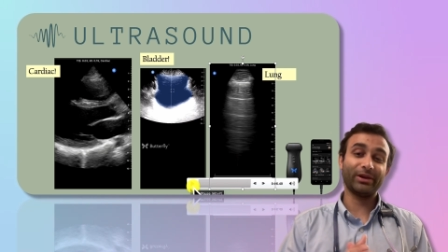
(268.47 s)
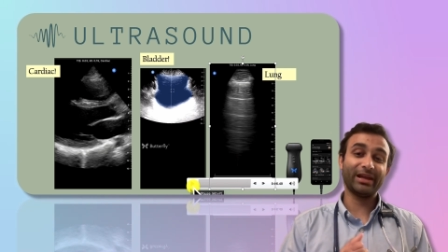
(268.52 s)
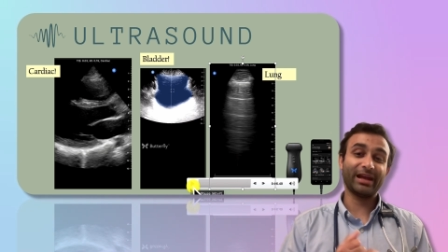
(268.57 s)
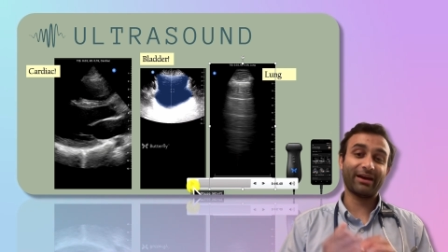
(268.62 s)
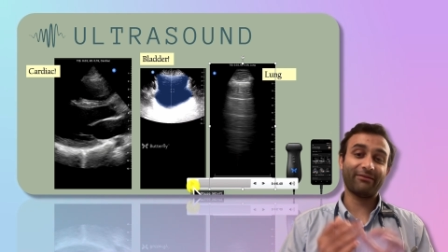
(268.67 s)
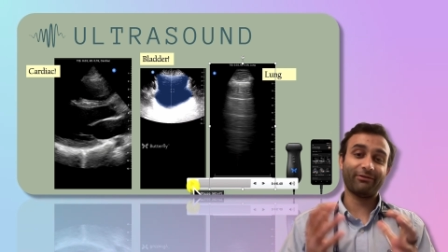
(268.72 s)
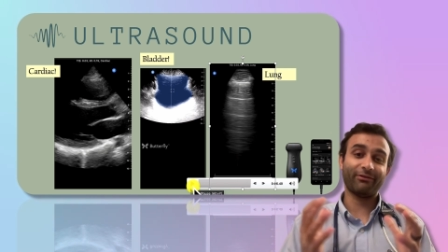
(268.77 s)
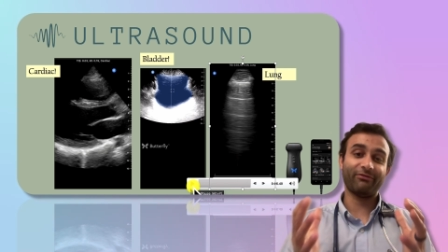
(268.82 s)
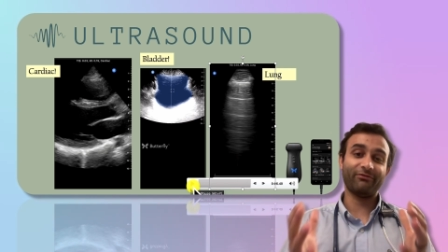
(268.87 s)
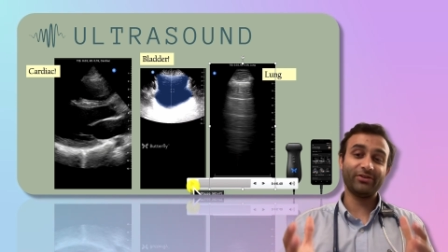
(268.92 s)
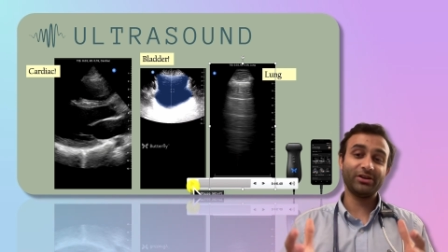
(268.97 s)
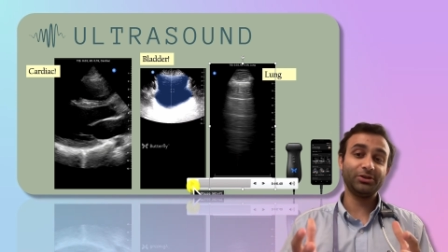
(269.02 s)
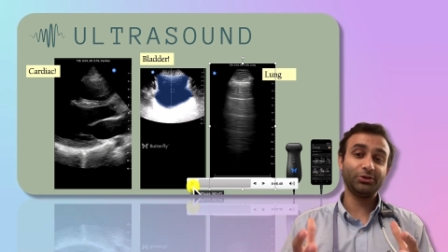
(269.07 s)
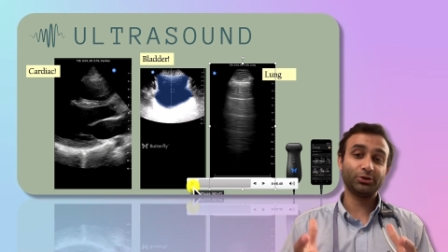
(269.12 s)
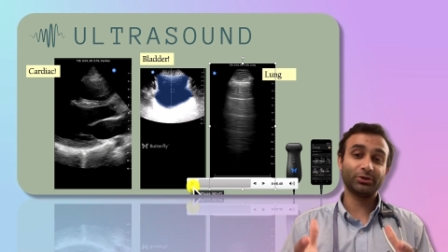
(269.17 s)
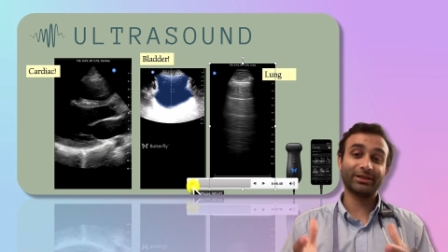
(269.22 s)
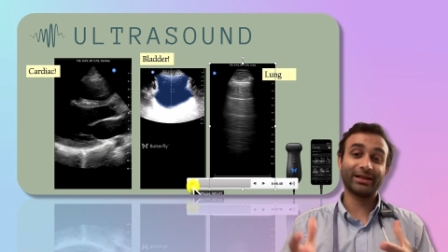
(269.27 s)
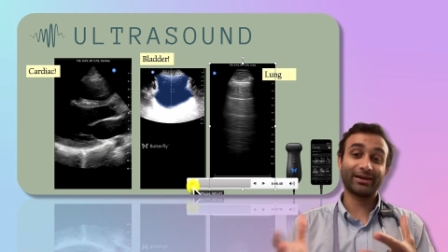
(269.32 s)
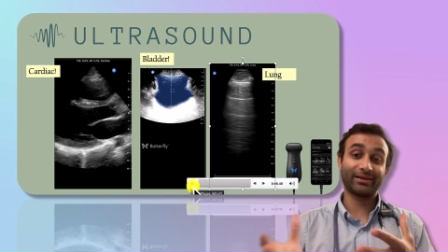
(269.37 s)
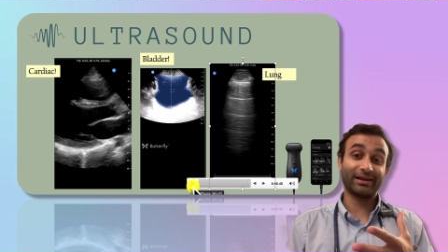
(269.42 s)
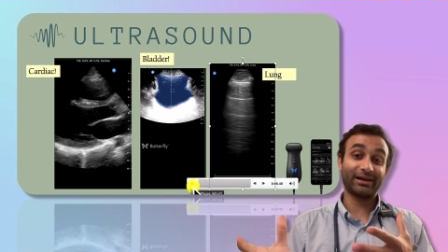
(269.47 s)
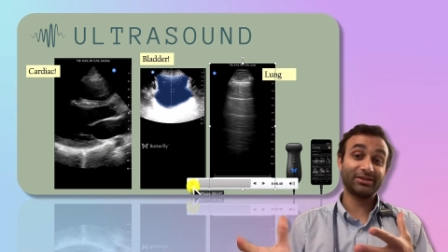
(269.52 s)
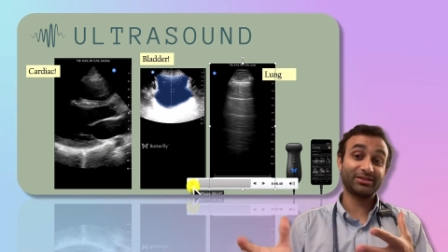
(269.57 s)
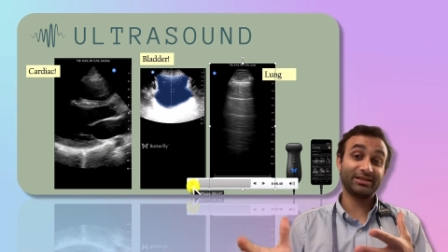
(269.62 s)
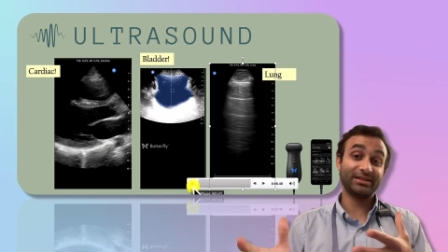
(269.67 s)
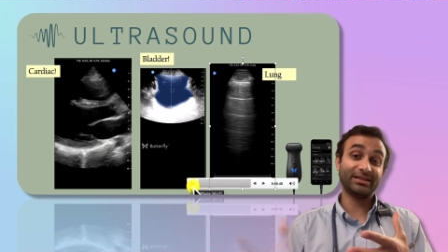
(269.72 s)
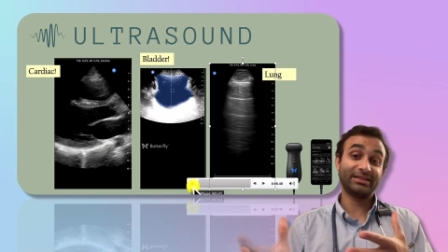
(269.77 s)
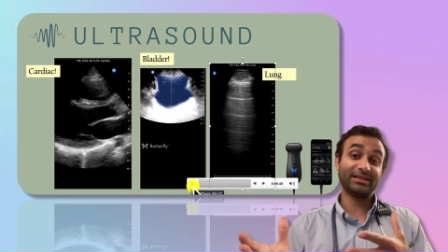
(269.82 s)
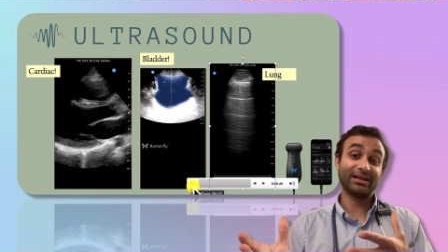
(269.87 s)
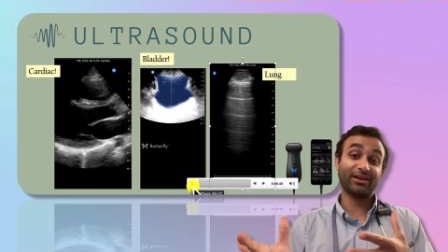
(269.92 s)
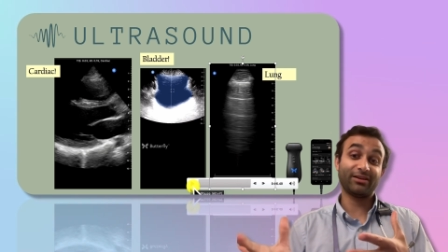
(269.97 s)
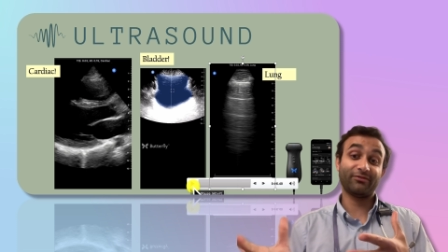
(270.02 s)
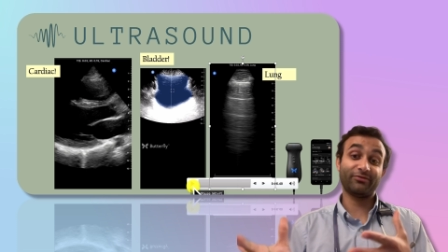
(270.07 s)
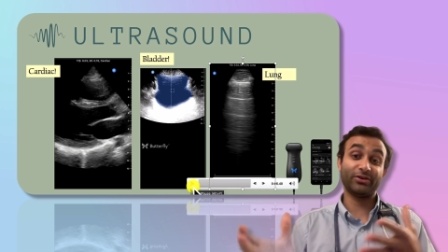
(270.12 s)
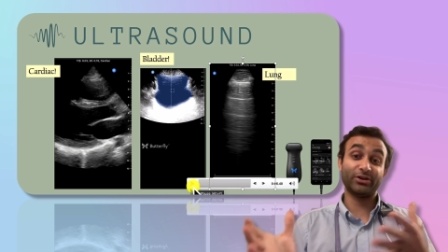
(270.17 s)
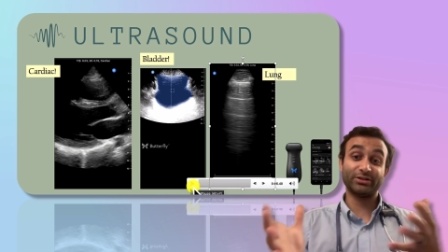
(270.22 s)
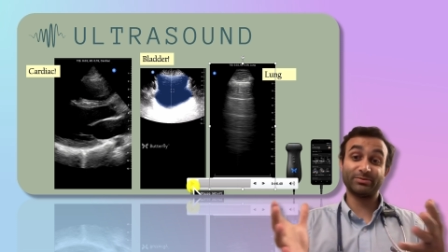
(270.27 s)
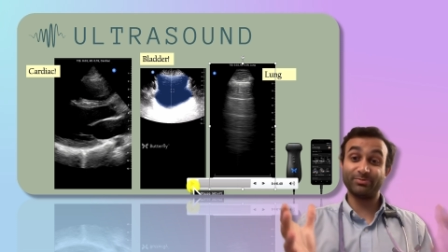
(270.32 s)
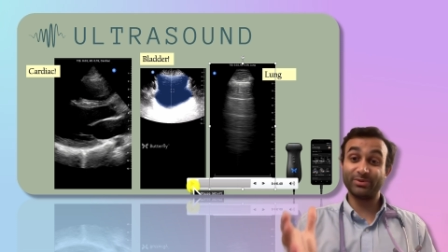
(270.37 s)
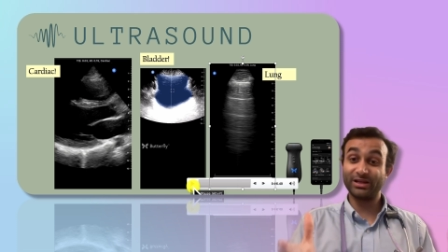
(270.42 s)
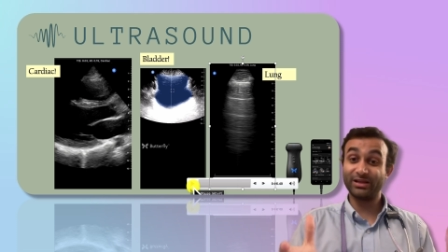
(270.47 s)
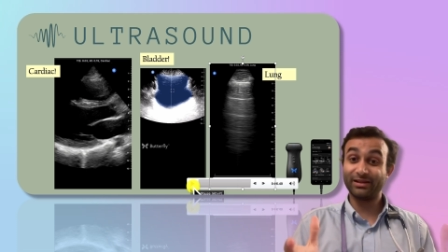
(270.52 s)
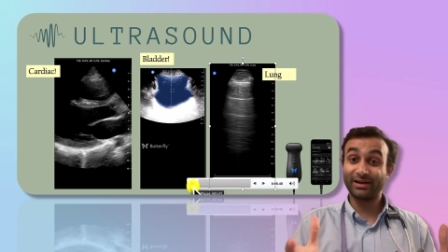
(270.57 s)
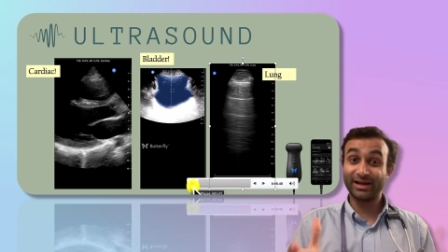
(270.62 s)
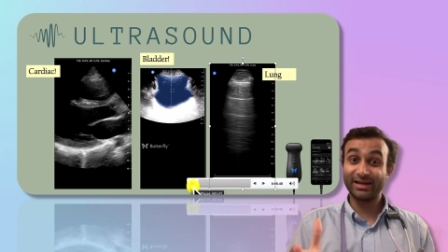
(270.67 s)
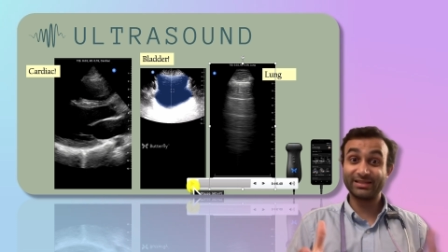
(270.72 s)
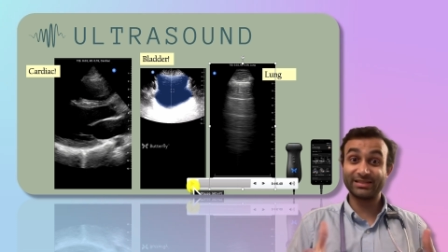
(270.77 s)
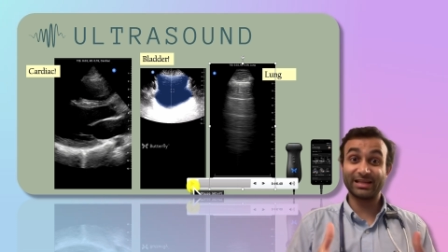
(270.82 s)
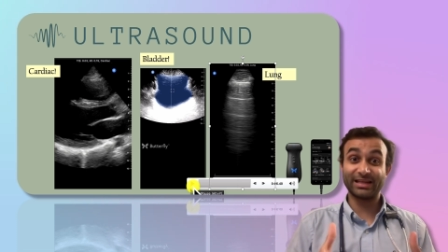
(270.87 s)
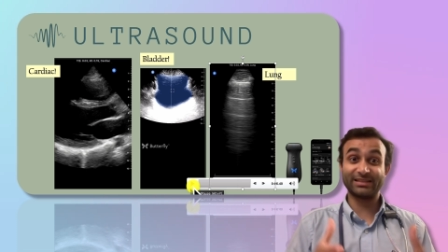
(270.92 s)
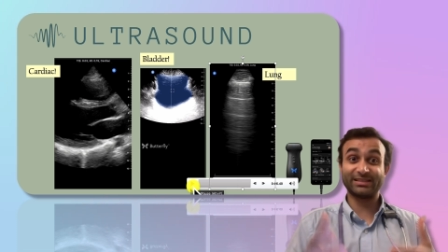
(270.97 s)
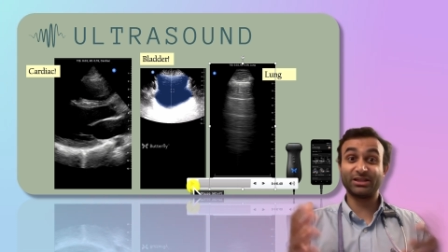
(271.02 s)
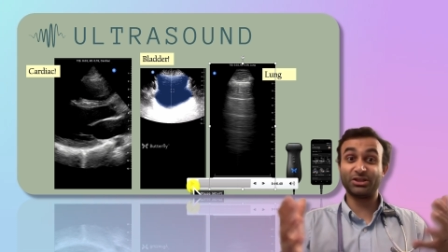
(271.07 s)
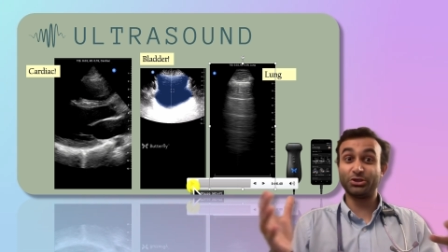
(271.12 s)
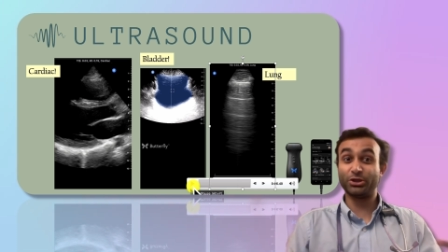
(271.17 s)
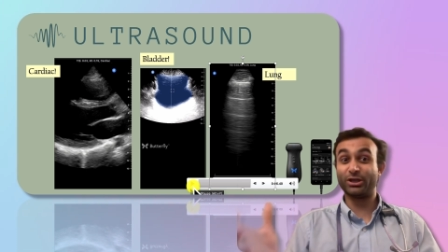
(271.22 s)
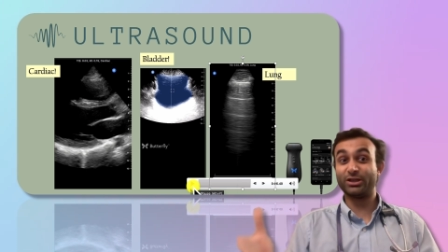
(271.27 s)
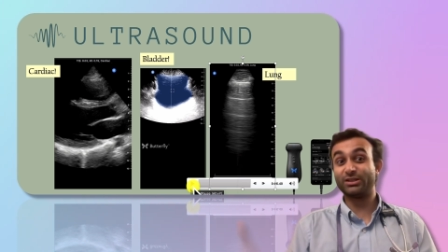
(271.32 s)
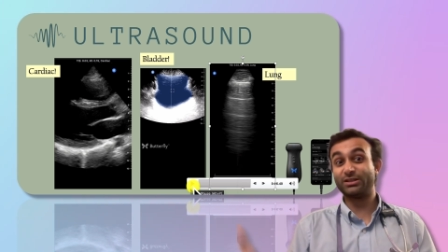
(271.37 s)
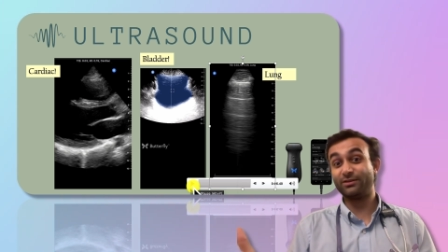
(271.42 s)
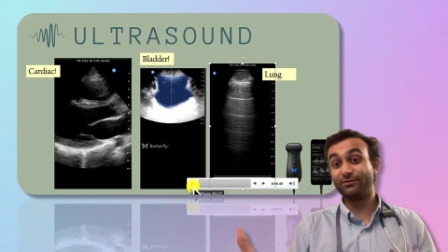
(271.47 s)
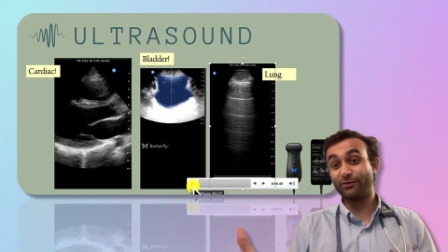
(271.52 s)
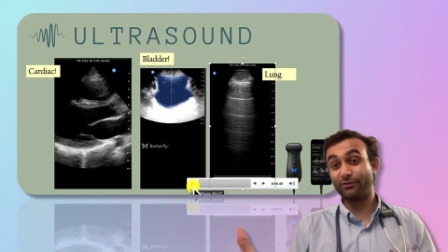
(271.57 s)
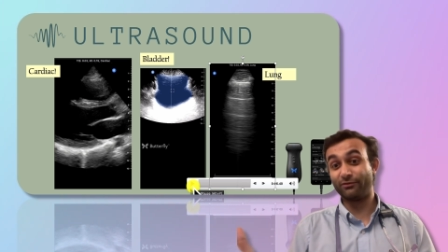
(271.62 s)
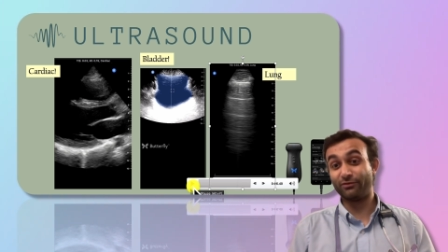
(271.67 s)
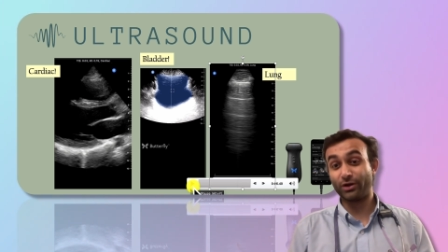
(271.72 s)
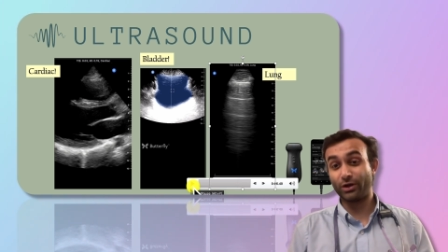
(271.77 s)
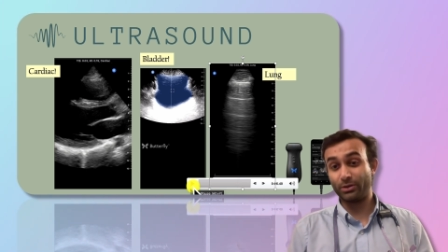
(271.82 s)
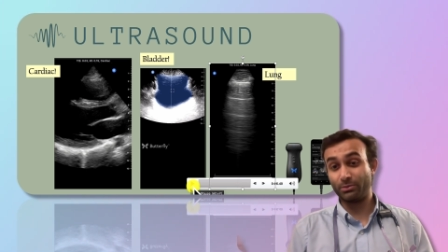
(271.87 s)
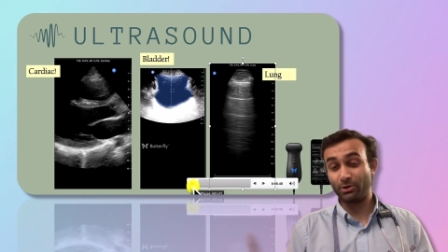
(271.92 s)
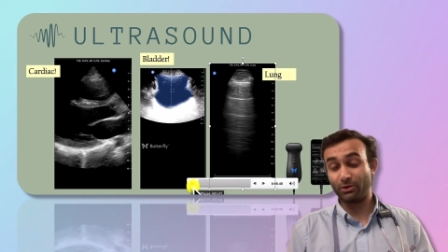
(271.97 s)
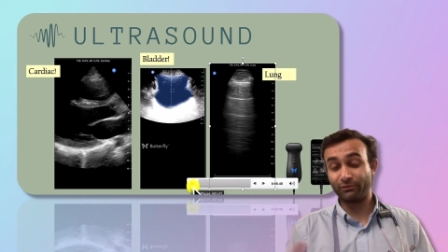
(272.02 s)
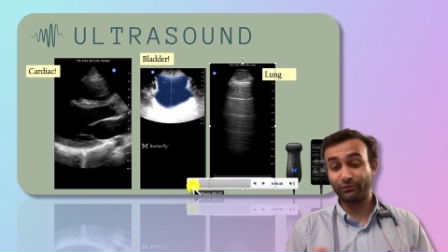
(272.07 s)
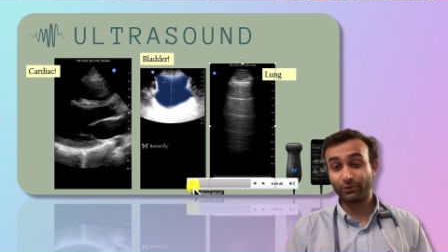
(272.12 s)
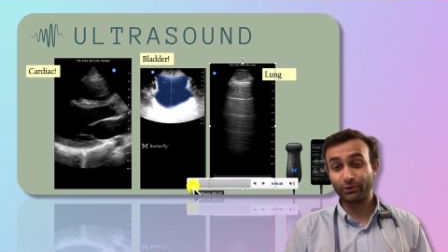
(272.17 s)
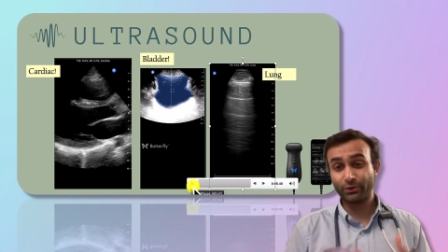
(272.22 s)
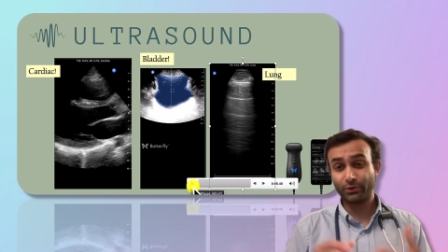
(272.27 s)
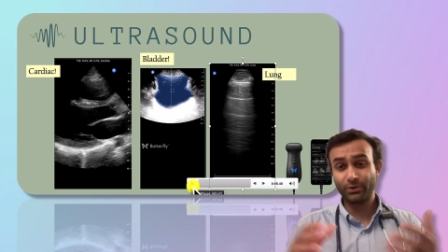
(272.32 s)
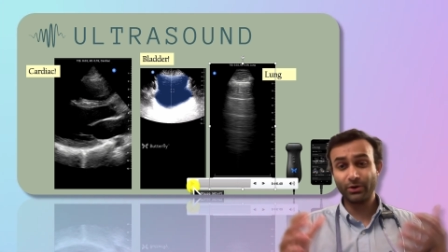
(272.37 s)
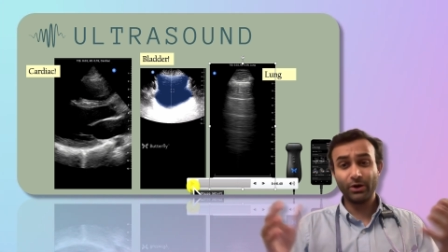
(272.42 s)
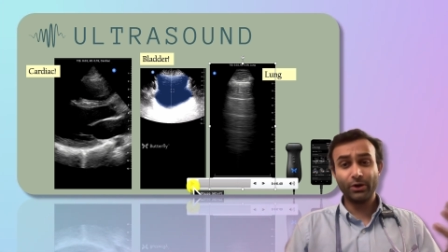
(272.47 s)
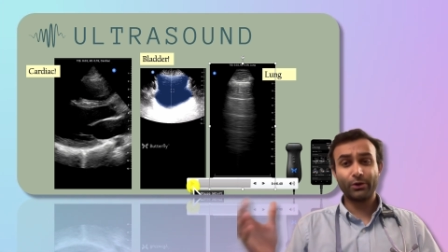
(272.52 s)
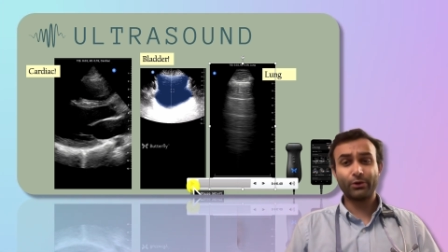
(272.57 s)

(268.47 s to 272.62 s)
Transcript: have a feature that allows you to tell if there's B-lines that's suggestive of volume overload